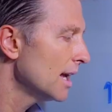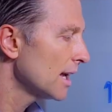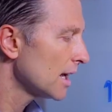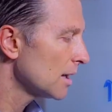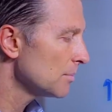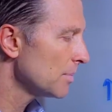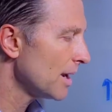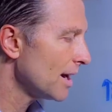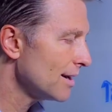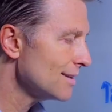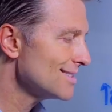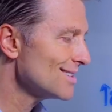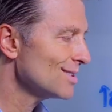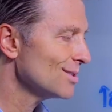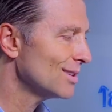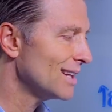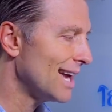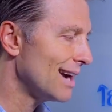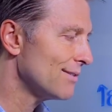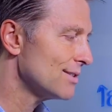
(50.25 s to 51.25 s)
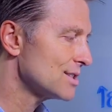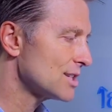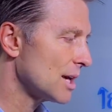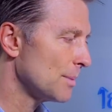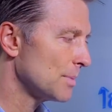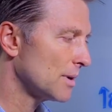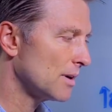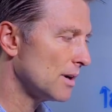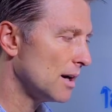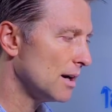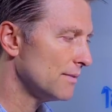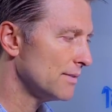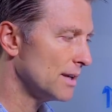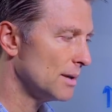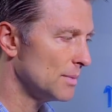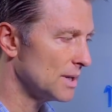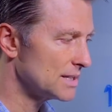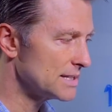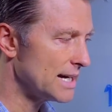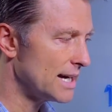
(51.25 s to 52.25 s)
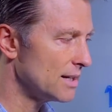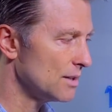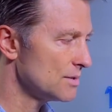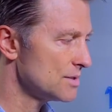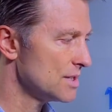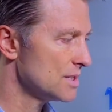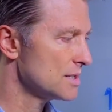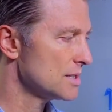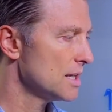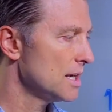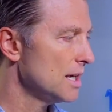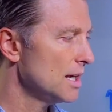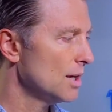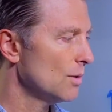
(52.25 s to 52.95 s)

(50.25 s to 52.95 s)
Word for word: Compared to an average cup of coffee at McDonald's,